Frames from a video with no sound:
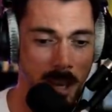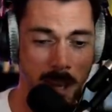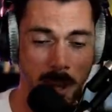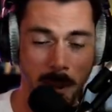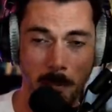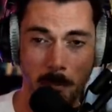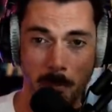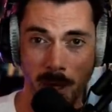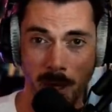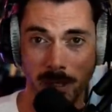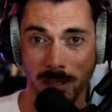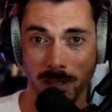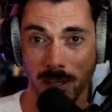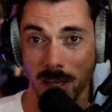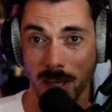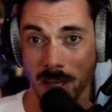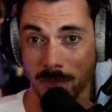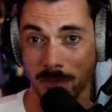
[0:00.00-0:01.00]
But
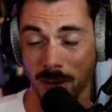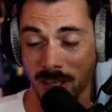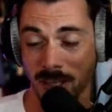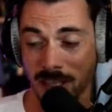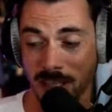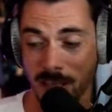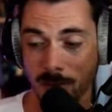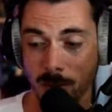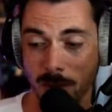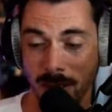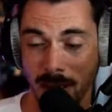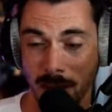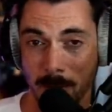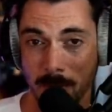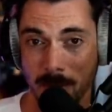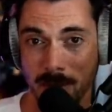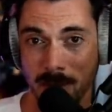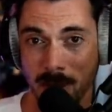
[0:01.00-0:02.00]
if I can give you a
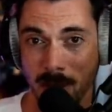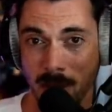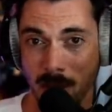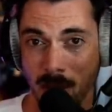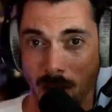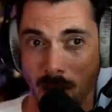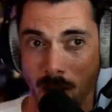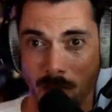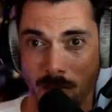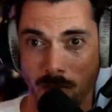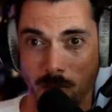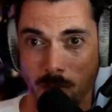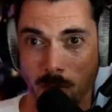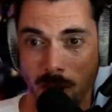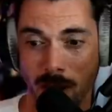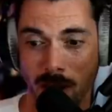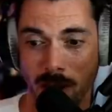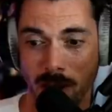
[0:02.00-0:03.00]
glimpse of
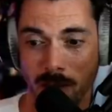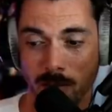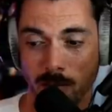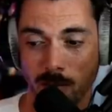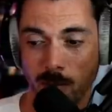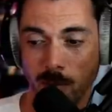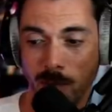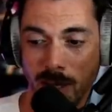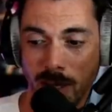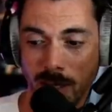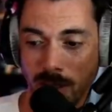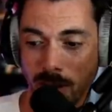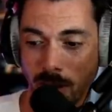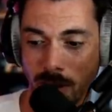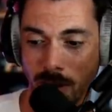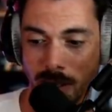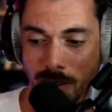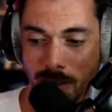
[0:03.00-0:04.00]
where we're
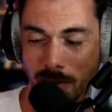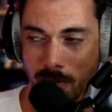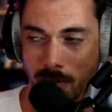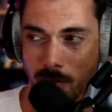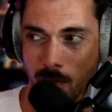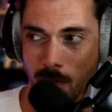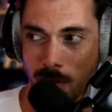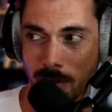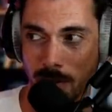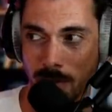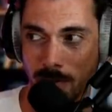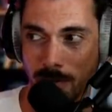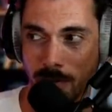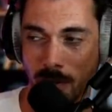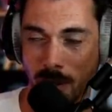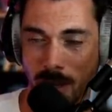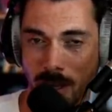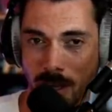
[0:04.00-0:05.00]
going with the
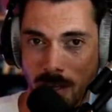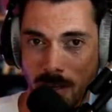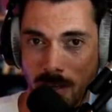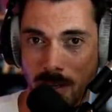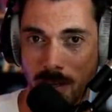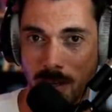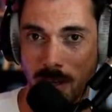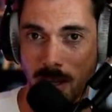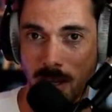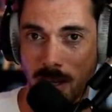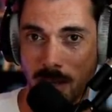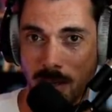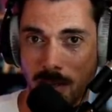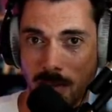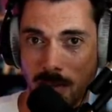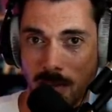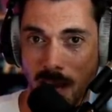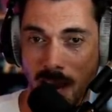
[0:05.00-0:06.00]
Defiant,
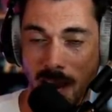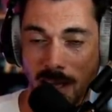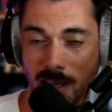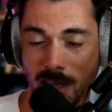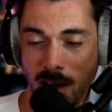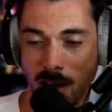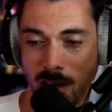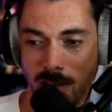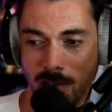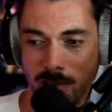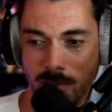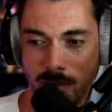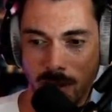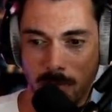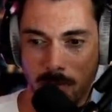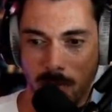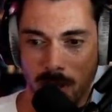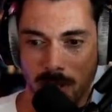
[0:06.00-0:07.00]
that kind of
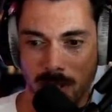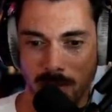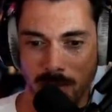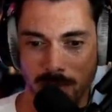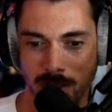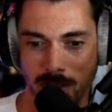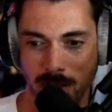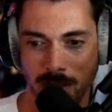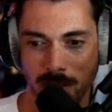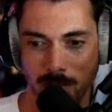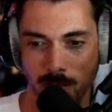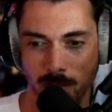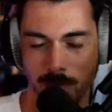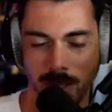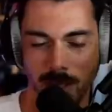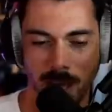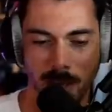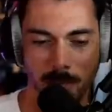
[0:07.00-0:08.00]
immersive
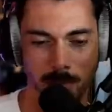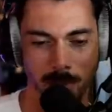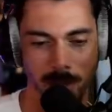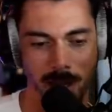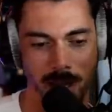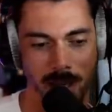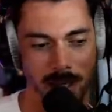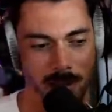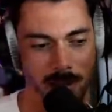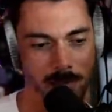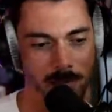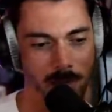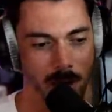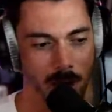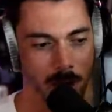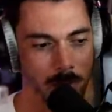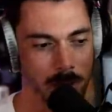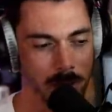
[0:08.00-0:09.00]
gameplay
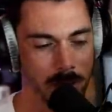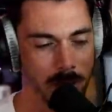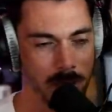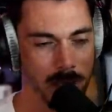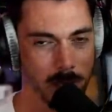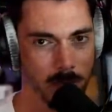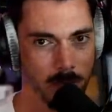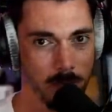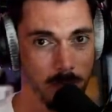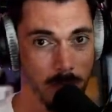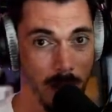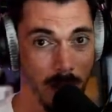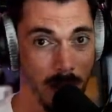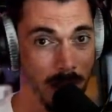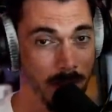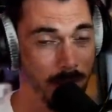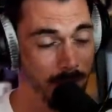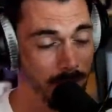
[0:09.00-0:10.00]
environment is,
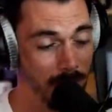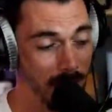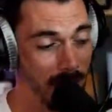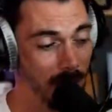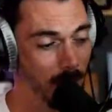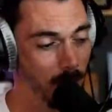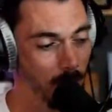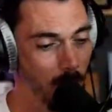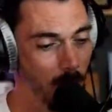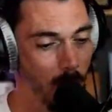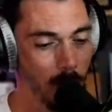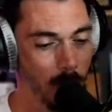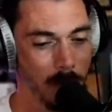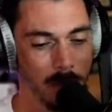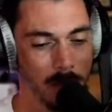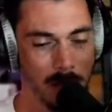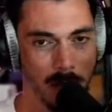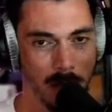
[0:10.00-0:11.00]
I think, what we
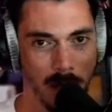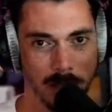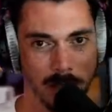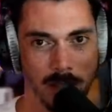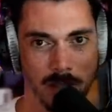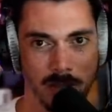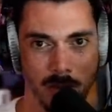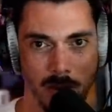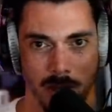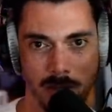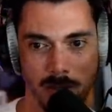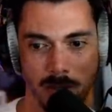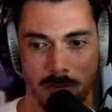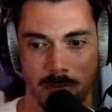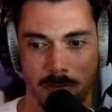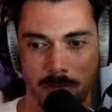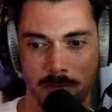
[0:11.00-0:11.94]
would like to try and do